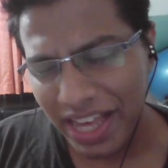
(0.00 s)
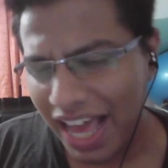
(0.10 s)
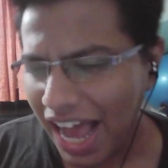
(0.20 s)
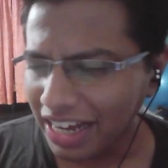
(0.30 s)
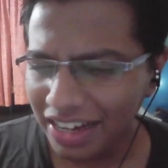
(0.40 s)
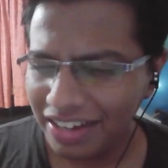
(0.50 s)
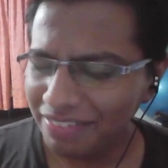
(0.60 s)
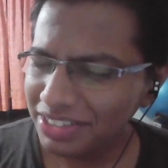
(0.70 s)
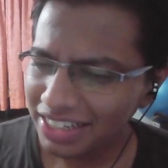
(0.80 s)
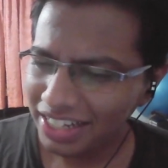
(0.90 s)

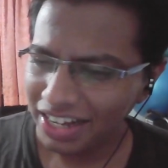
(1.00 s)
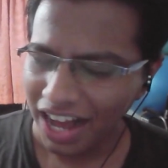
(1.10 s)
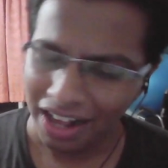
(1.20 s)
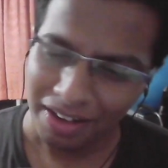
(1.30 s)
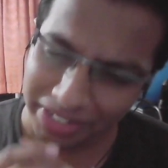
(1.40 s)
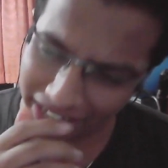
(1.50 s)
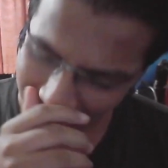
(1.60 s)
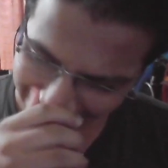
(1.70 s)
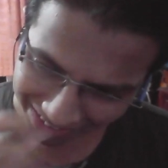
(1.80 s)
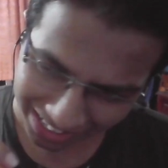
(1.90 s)
I mean, I
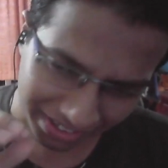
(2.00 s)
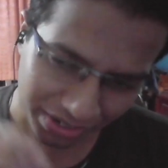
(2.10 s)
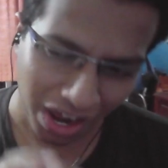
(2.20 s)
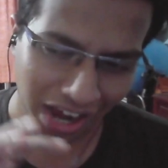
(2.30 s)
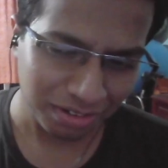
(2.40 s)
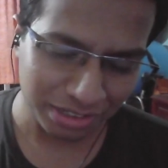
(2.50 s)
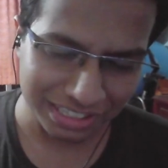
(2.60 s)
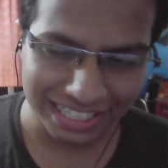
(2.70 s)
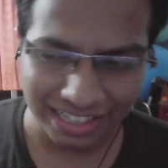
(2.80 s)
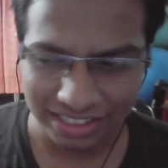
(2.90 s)
don't even know how to
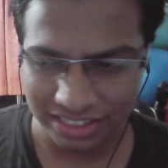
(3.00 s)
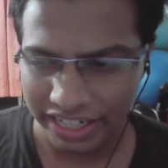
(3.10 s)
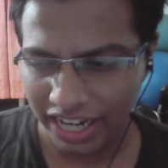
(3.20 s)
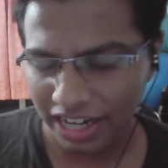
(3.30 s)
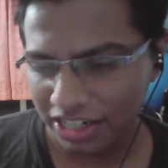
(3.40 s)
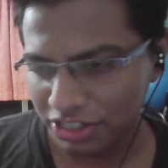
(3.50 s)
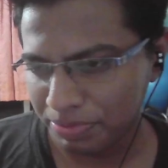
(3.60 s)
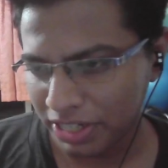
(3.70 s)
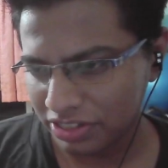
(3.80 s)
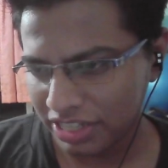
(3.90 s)
say this in English
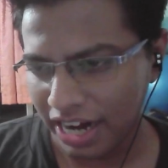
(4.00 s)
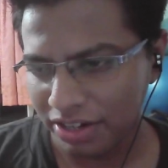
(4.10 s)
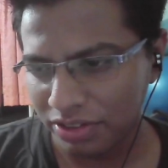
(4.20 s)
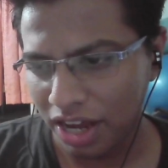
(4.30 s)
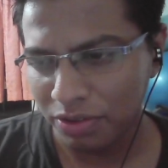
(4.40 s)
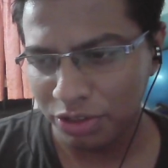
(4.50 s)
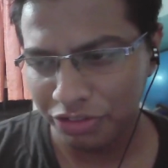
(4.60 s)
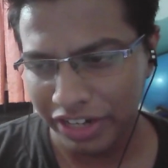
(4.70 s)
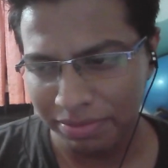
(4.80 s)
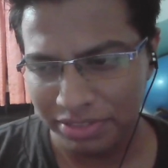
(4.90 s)
because I don't know how to
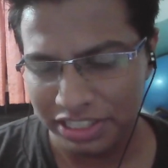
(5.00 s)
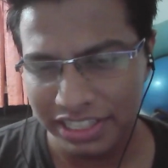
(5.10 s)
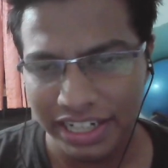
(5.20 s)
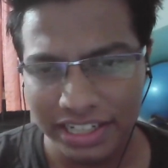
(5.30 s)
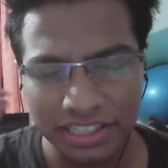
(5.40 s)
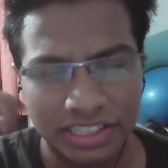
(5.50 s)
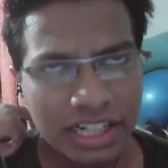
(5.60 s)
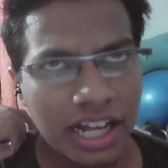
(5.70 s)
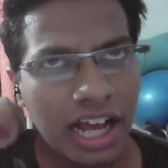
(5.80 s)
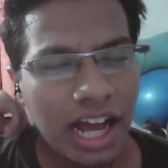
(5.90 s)
frame the sentence.
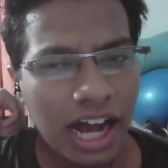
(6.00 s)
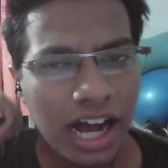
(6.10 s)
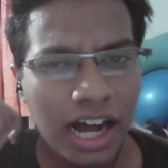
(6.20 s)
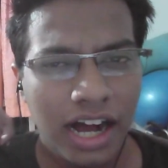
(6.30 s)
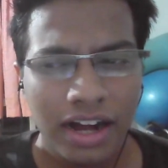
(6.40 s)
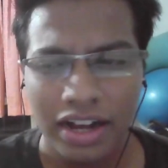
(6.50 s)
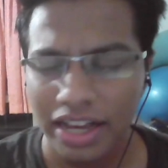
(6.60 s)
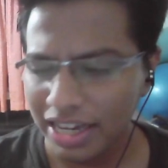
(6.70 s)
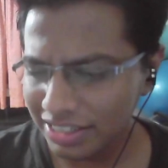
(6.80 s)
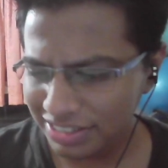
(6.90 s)

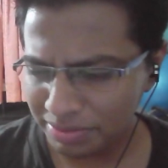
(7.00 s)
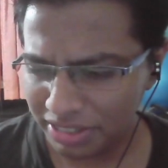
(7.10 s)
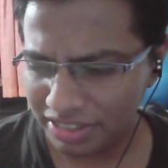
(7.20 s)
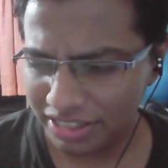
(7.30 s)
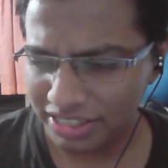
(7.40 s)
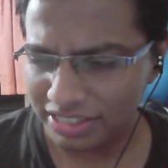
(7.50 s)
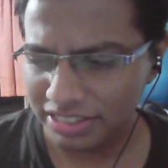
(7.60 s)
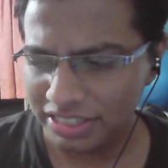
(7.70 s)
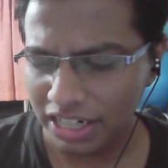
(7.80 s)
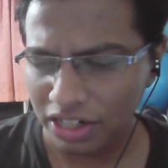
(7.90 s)
Elizabeth is
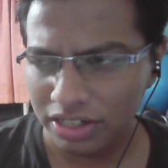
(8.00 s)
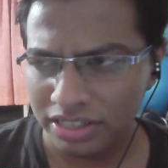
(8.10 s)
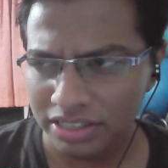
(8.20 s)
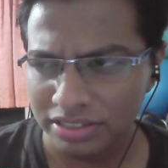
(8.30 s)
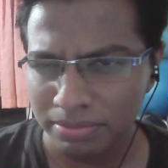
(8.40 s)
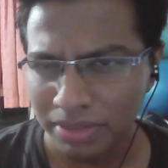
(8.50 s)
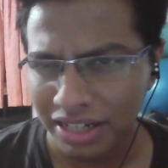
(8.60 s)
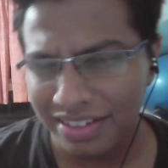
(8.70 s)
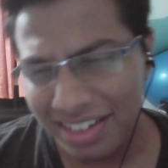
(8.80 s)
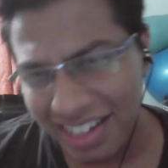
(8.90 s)
Charlotta's mother,